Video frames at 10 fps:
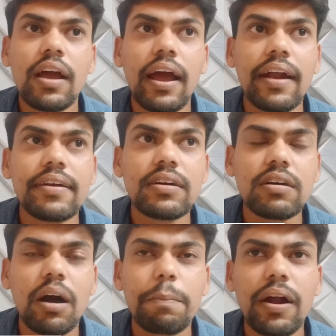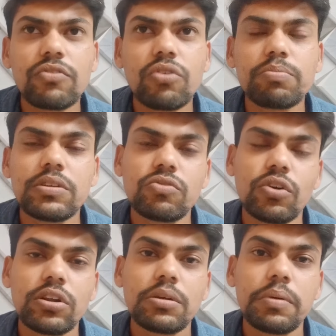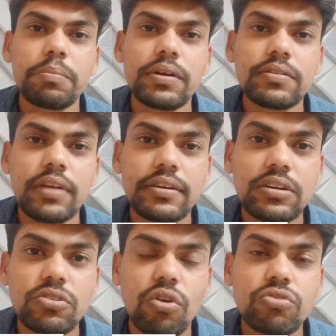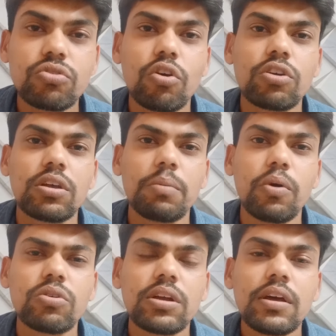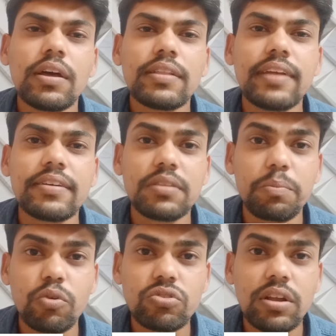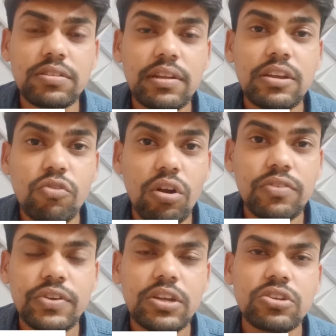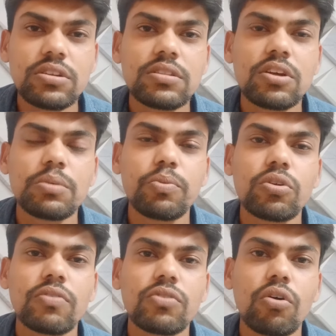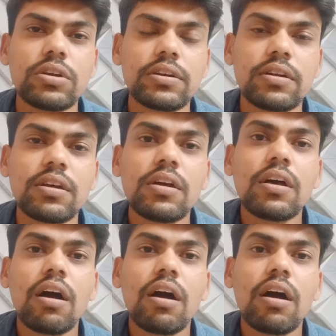And apart from this, what I remember is that it is also talking about that suppose there is any qualification in the report of the auditor